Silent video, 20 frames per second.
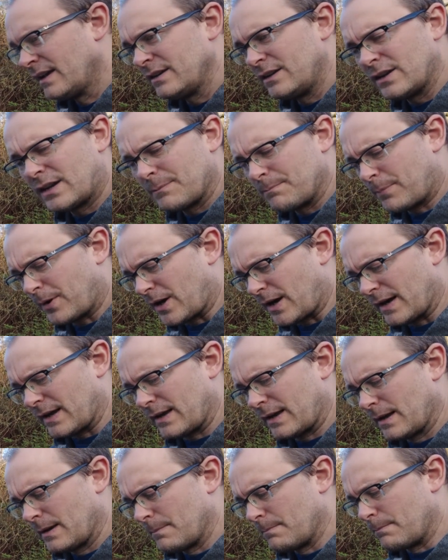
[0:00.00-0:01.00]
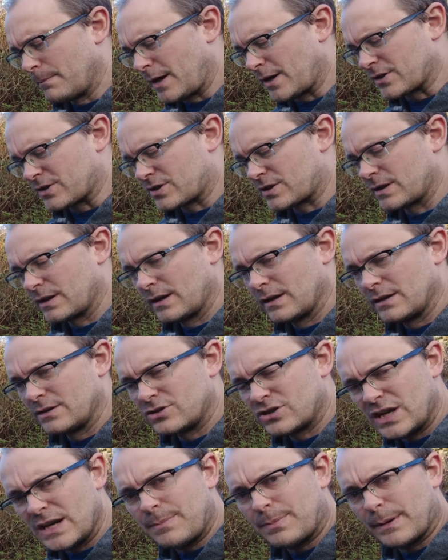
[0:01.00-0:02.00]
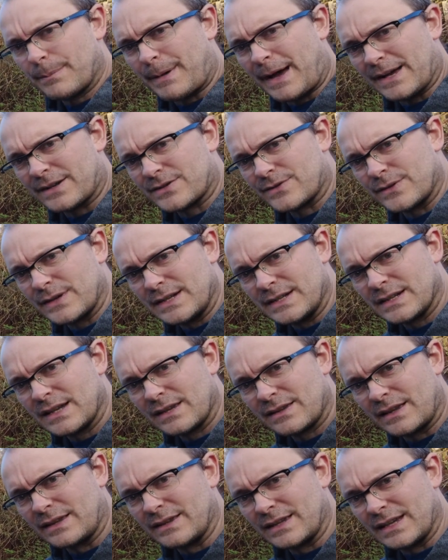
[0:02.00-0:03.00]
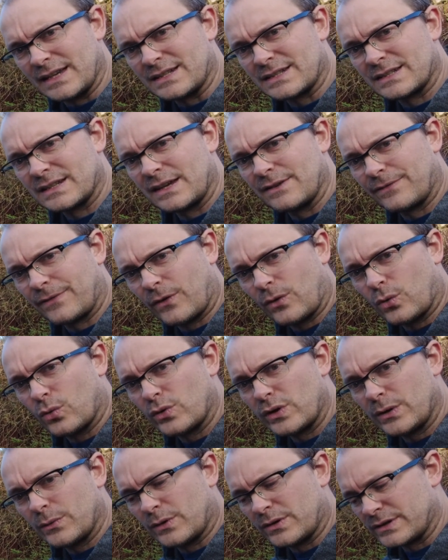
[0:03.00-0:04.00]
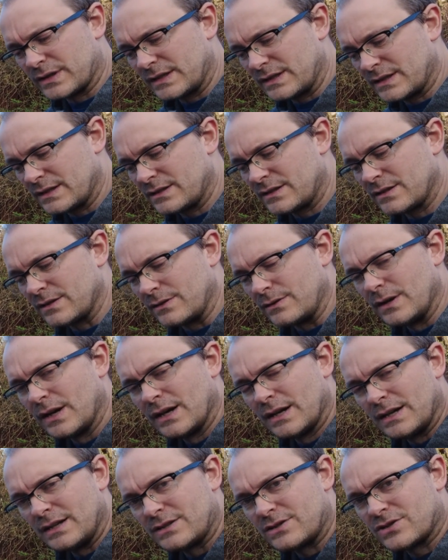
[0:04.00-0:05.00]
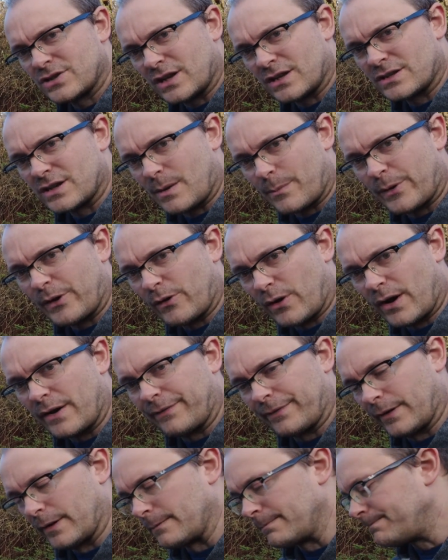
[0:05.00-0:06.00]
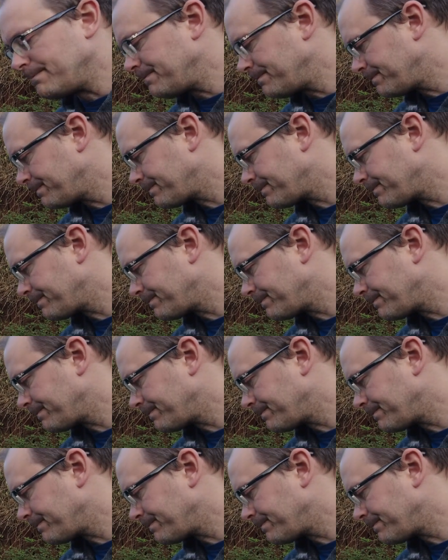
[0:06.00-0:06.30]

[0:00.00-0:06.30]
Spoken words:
You can buy much cheaper batteries than this if all you're wanting to do is charge up your iPhone.